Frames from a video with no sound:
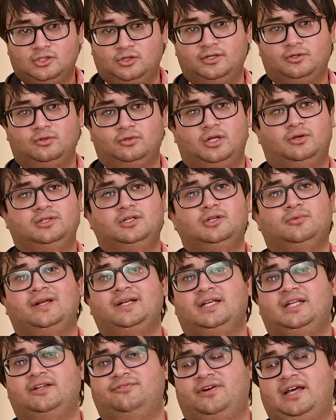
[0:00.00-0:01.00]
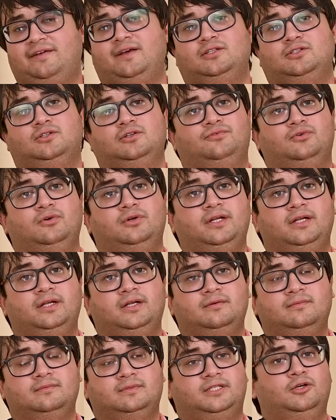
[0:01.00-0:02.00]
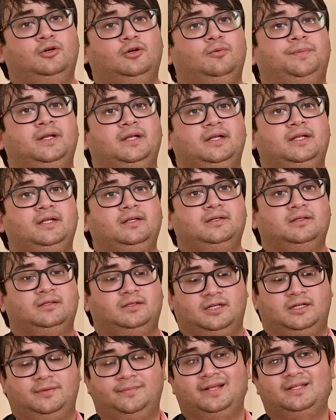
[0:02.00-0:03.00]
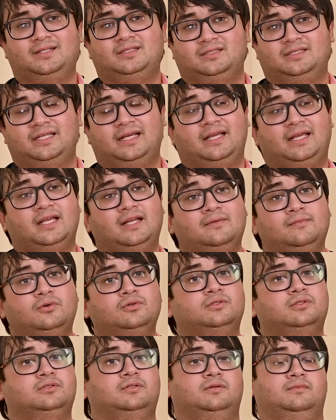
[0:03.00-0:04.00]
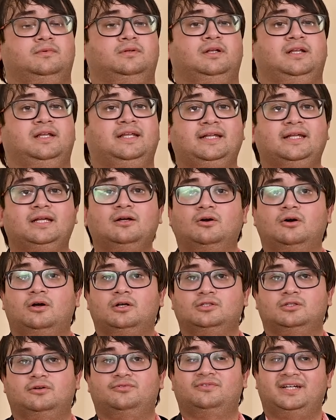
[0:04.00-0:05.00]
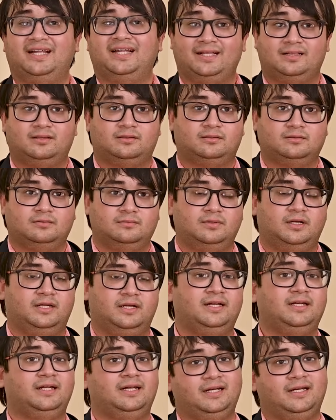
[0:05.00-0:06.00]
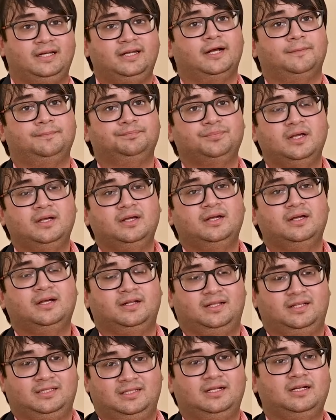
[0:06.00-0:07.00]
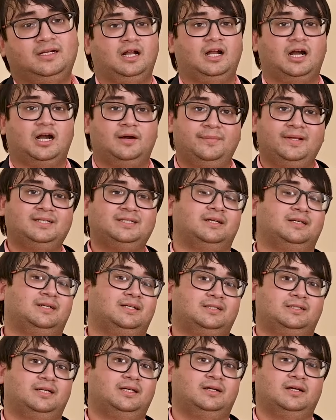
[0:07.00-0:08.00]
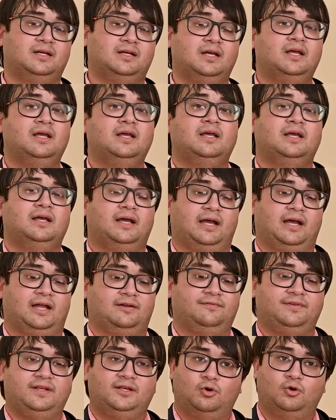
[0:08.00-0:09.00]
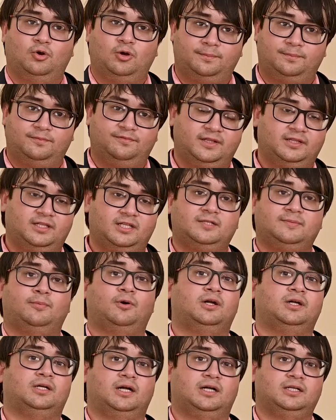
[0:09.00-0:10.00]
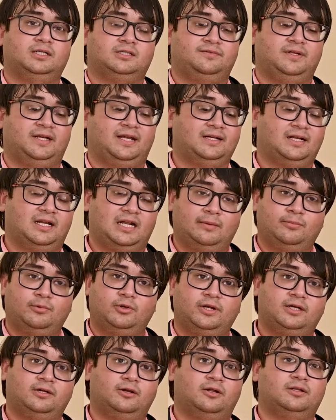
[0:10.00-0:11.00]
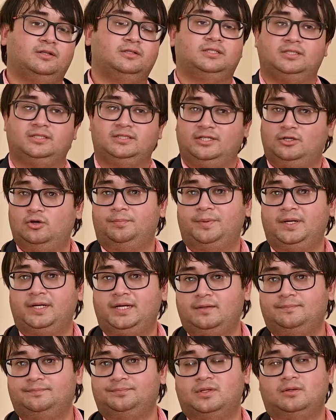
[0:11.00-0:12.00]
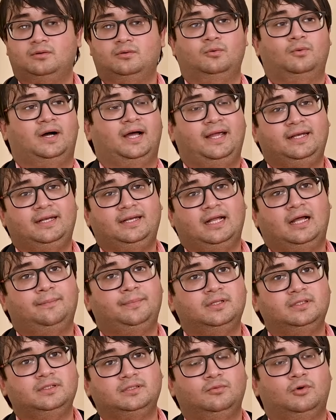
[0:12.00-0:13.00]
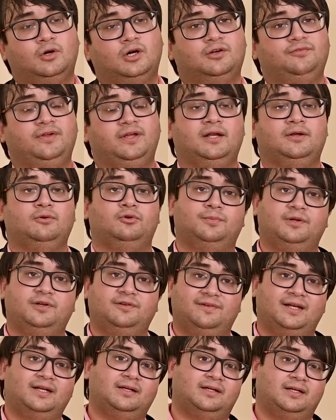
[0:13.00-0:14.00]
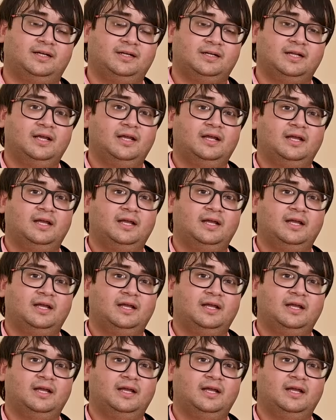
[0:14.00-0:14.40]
So in 2025, as of today, COPD remains the second most leading cause of death in India. This alarming statistic and we hope with this podcast, we can elaborate on COPD, why it happens, what we can do to prevent it,